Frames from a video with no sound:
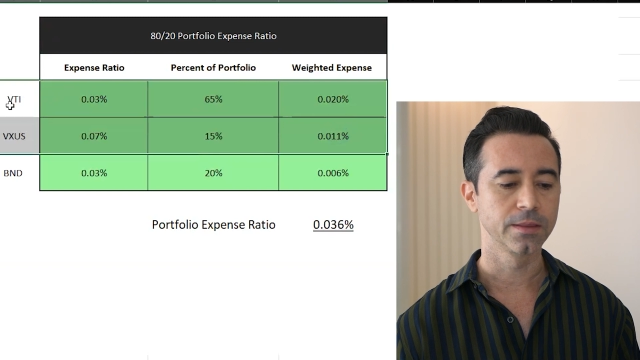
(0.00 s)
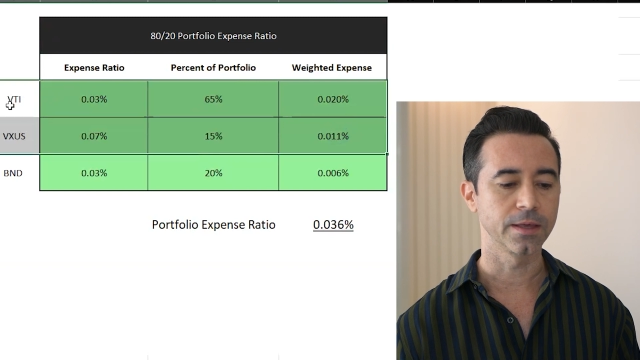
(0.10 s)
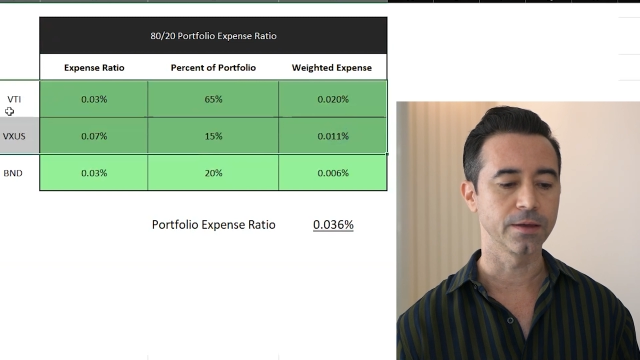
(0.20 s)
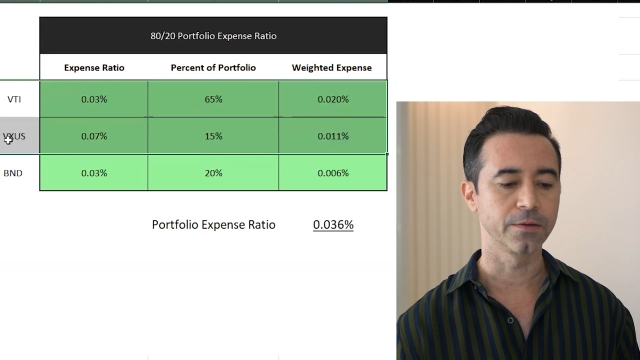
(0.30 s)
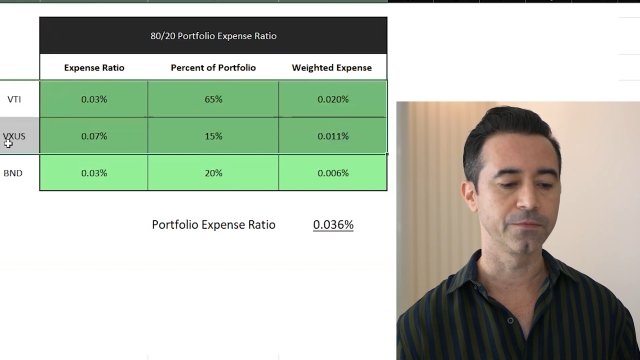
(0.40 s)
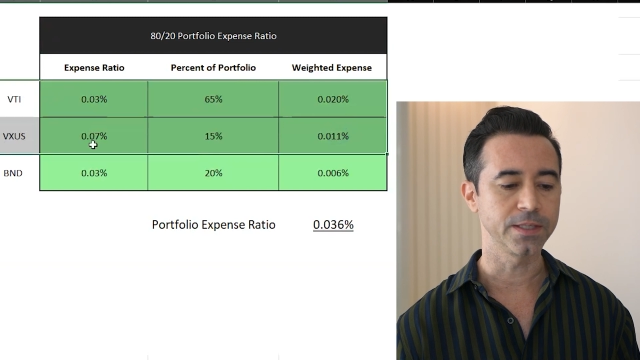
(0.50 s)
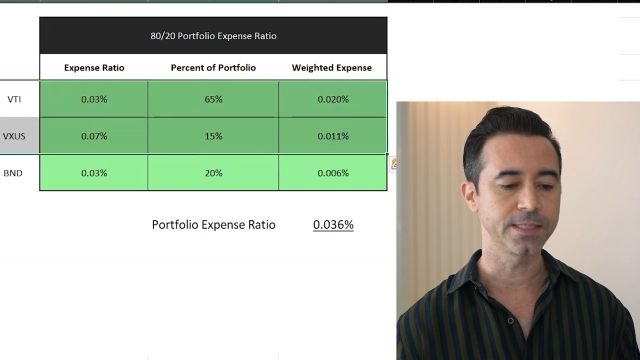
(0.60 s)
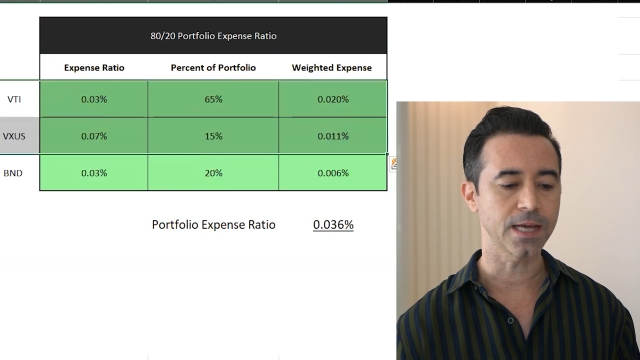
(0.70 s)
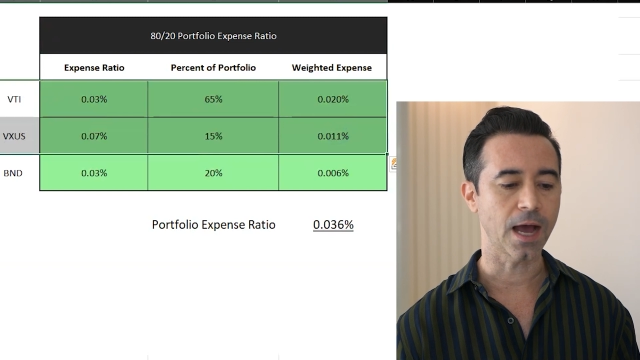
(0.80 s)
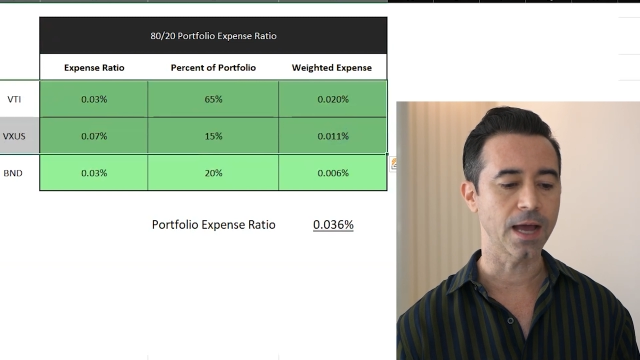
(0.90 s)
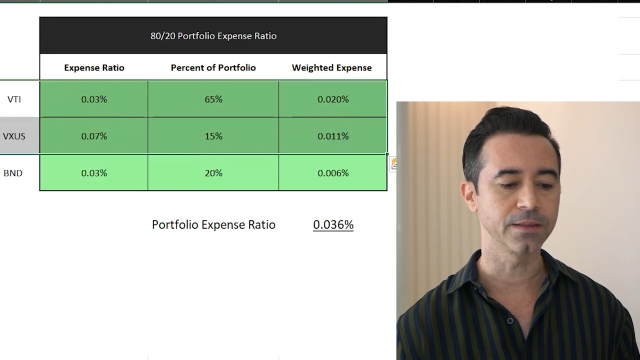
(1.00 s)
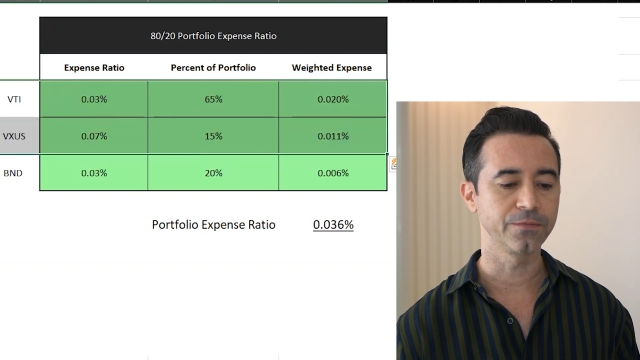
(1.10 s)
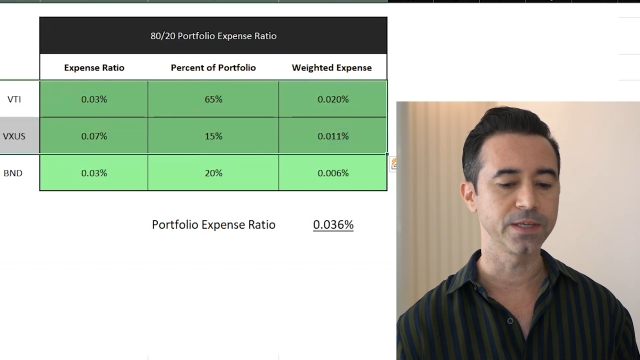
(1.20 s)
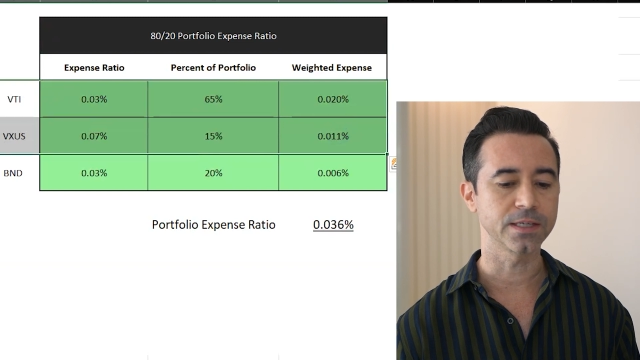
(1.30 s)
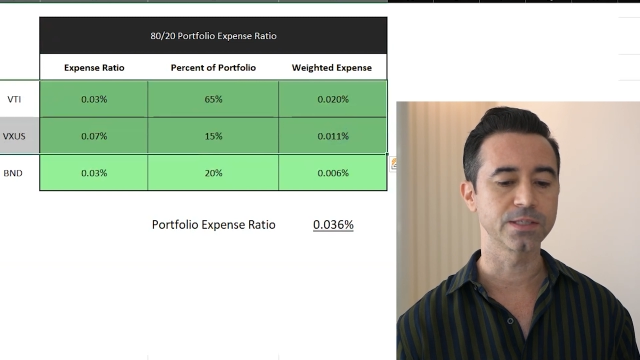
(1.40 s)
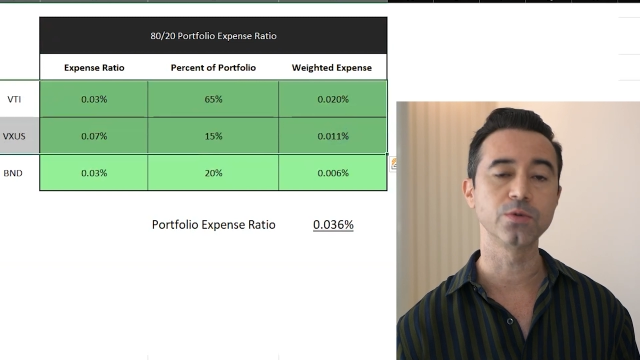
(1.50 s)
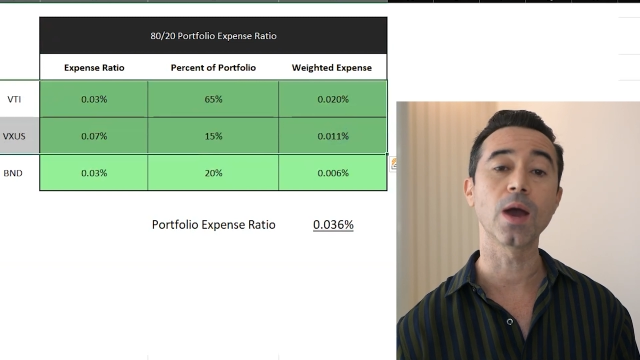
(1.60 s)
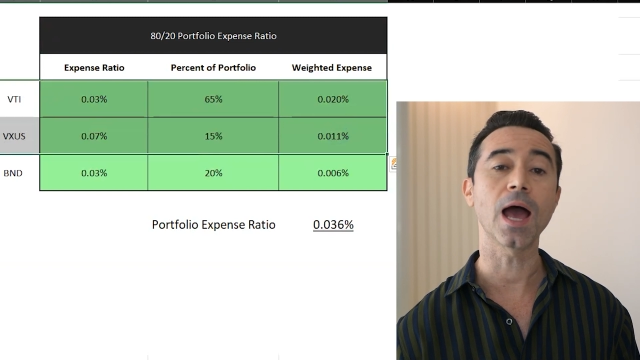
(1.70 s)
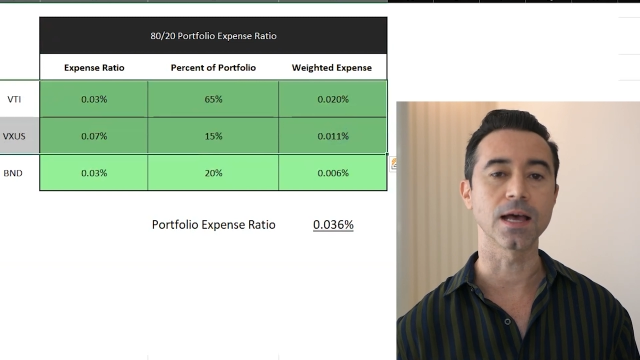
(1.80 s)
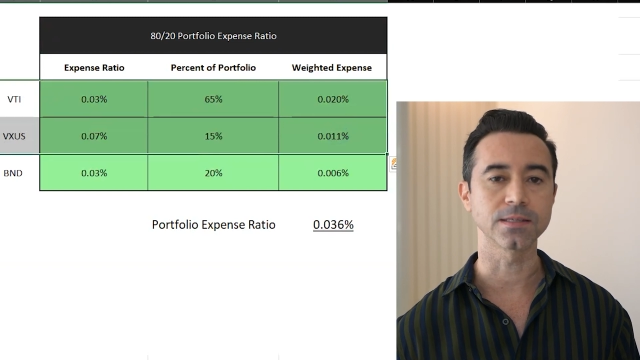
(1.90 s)
the VTI and the
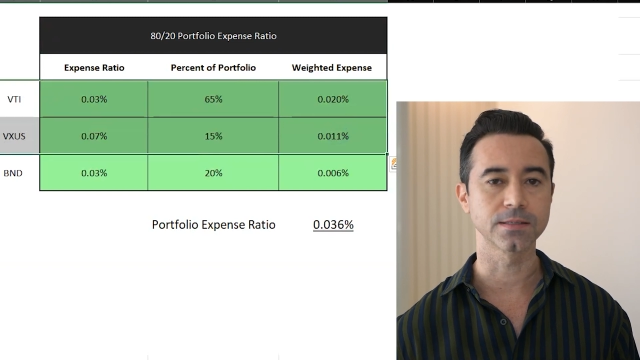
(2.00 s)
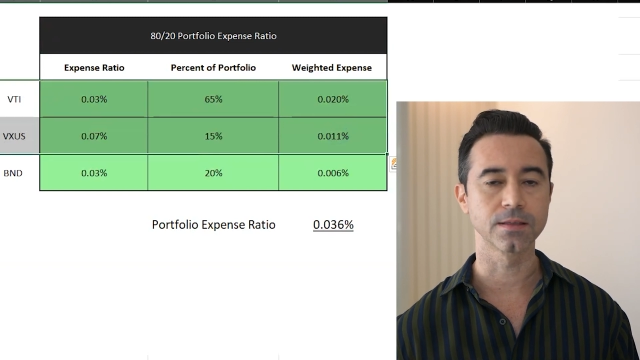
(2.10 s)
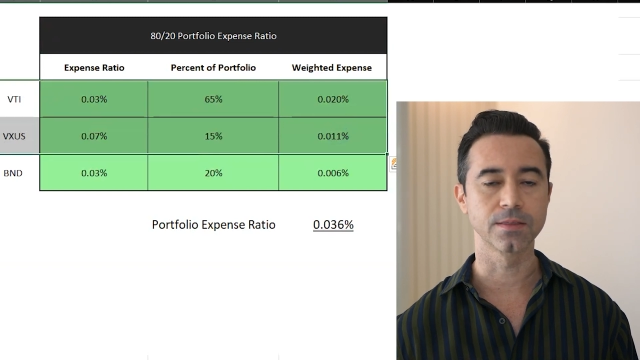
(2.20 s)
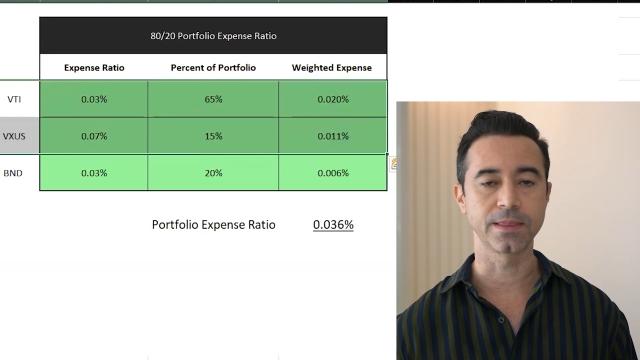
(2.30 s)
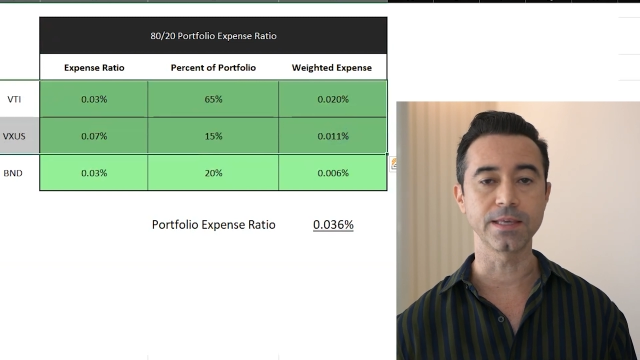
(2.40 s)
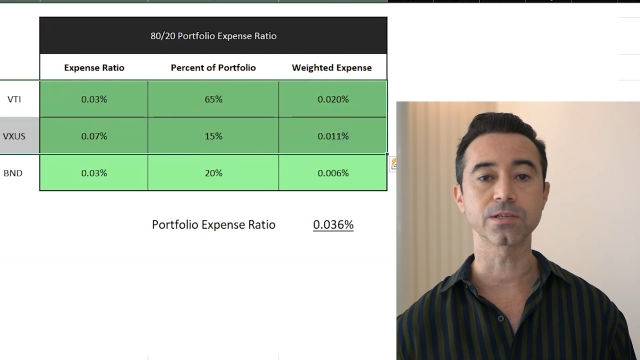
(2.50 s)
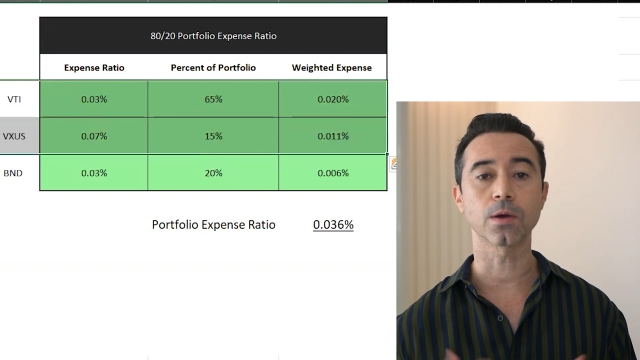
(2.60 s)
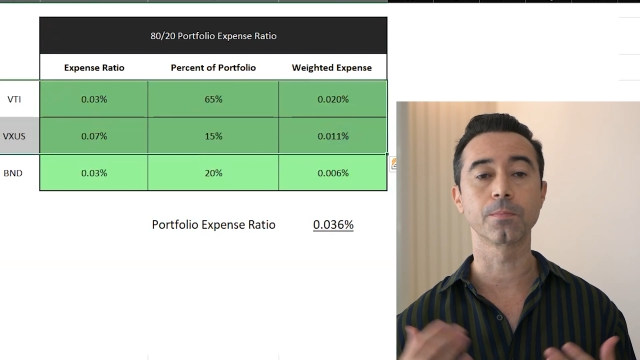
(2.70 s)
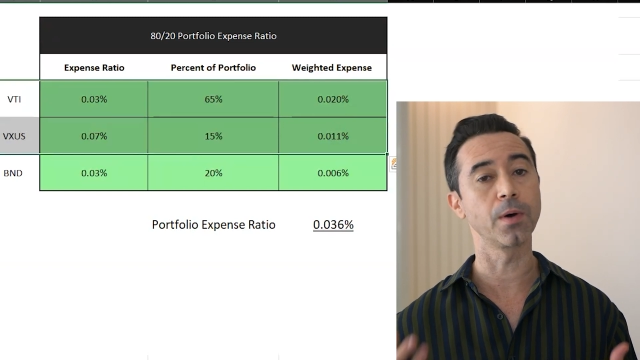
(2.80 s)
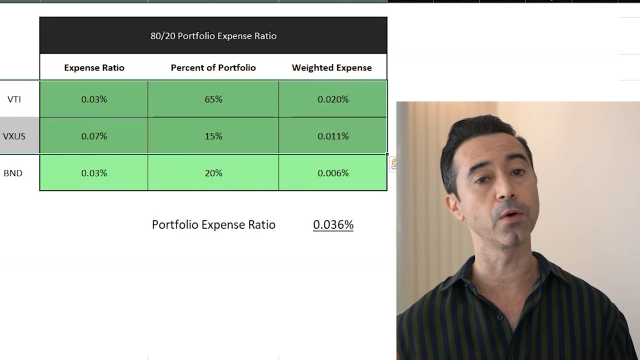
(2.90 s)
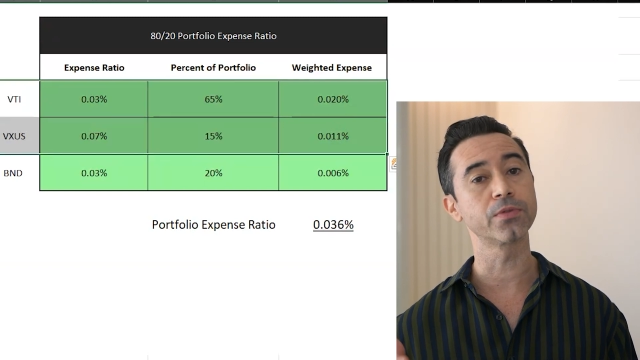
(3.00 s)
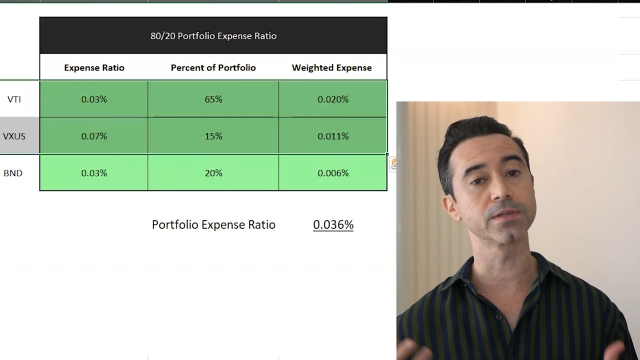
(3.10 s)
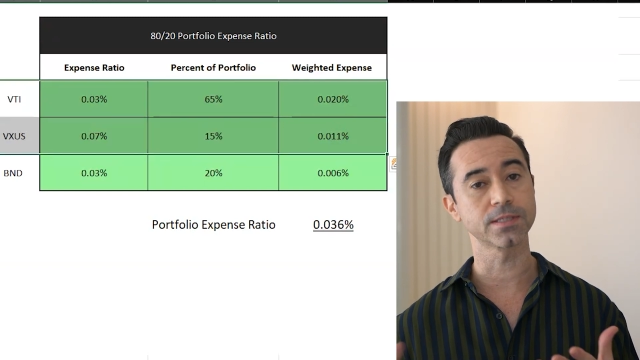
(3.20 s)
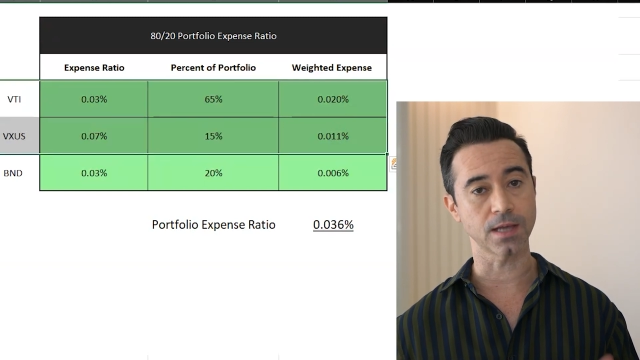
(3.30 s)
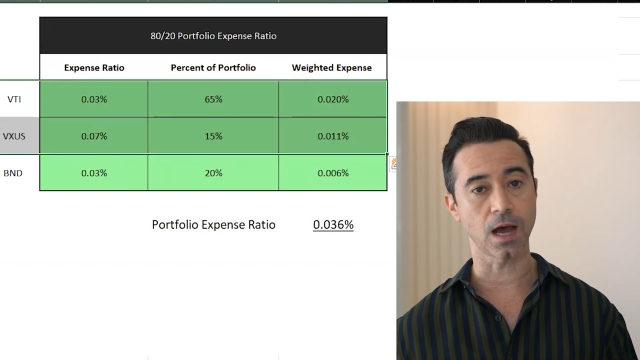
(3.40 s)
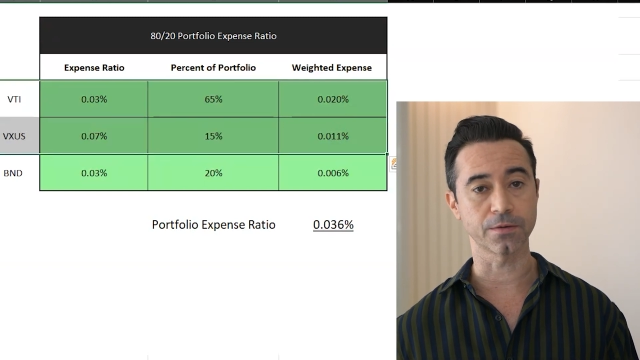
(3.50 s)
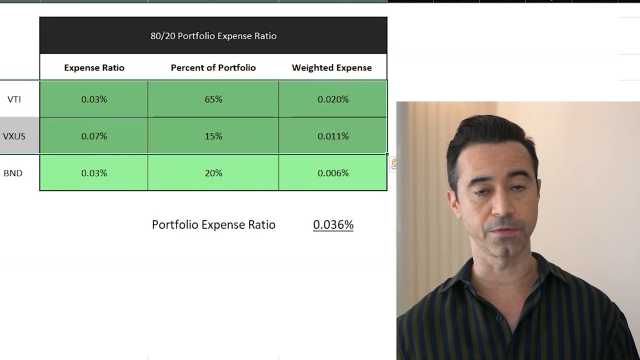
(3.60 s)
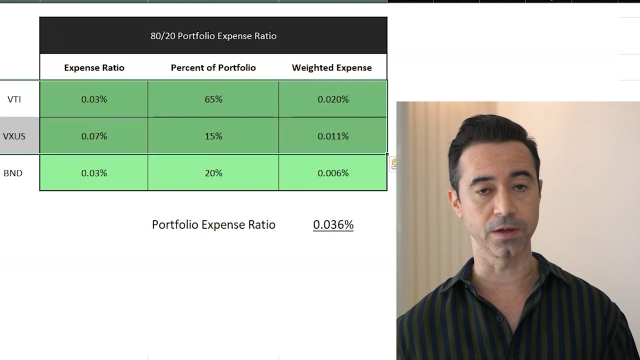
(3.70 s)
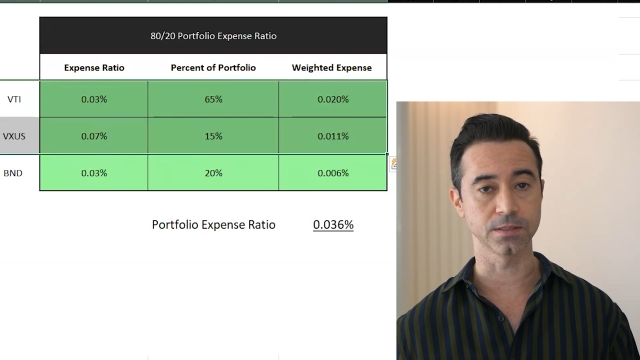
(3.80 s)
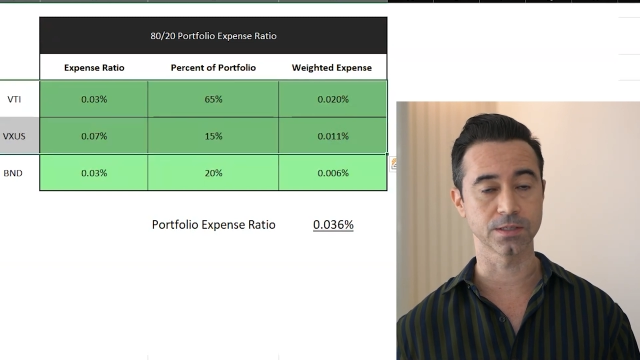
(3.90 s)
VXUS, these are both stock funds.